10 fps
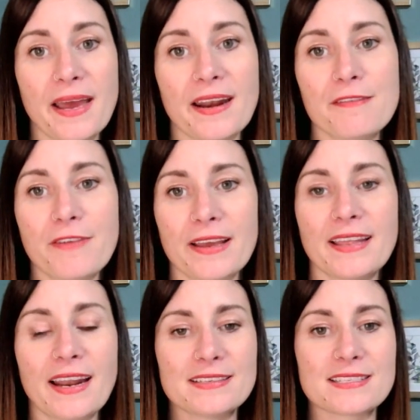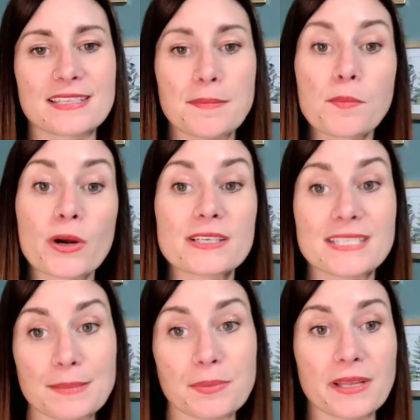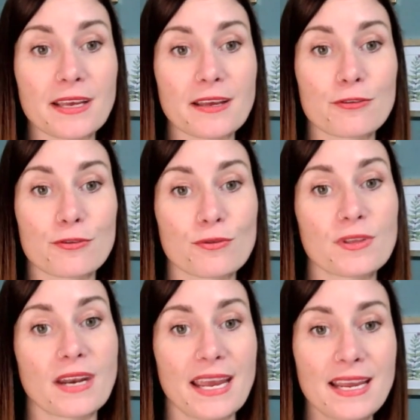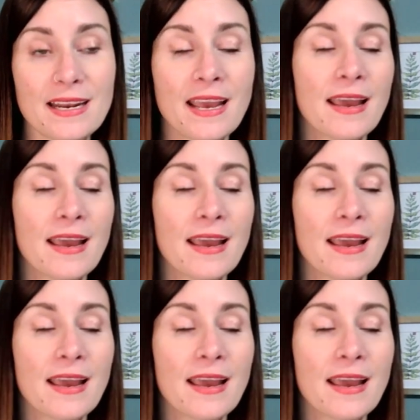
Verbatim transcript: and I find that I sleep more deeply through the night.